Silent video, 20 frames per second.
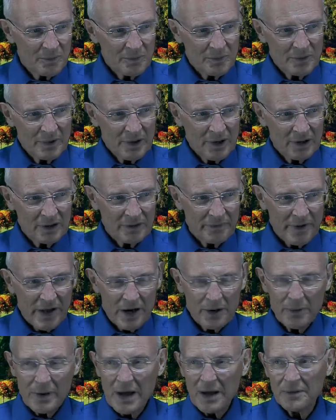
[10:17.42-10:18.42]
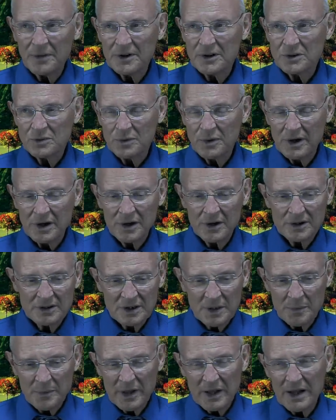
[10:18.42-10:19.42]
cultivate around this one or
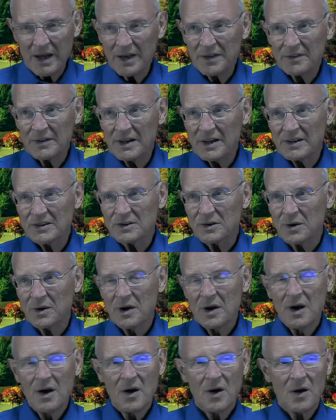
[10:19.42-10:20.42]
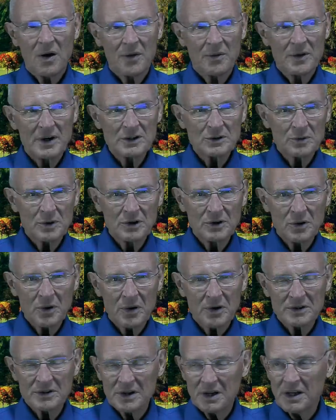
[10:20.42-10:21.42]
something like this or, or this one.
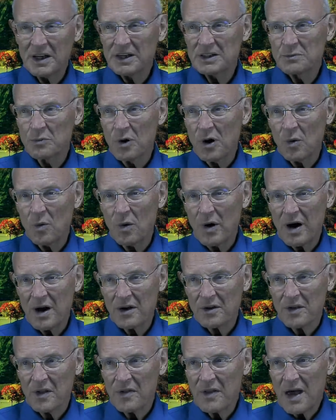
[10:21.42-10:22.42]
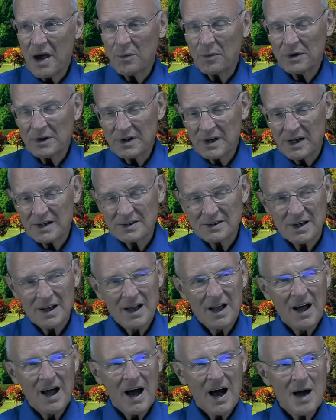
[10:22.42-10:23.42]
Notice it needs more water than that one does.
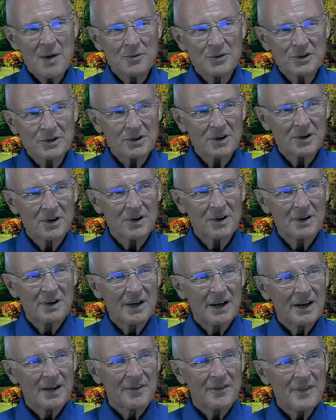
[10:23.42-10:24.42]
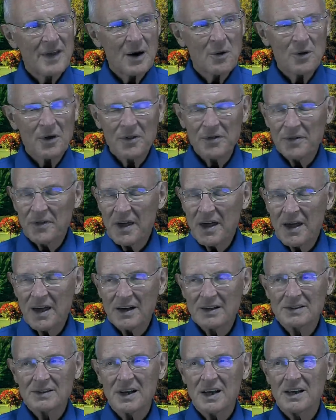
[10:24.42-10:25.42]
I'm sure there were
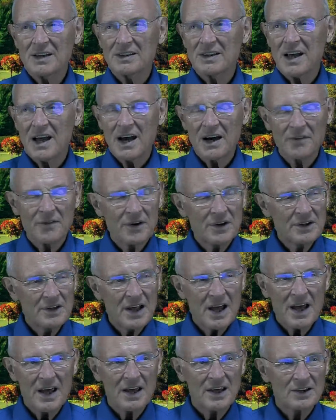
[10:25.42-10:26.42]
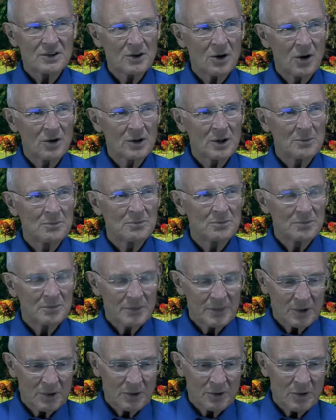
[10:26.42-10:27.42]
things he's every day he told them,
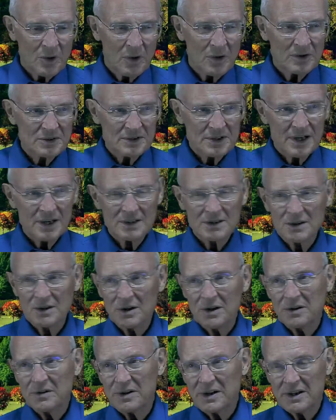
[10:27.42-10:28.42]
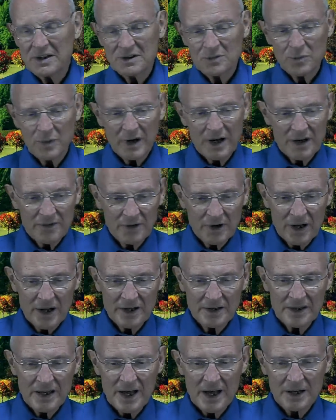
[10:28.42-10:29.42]
you know, notice this, learn this, whatever
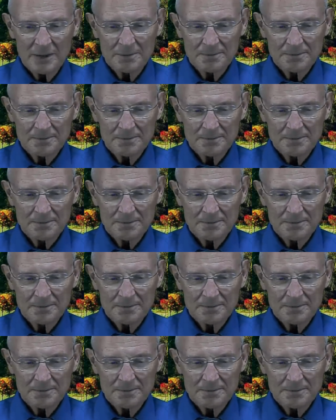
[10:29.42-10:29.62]
like that.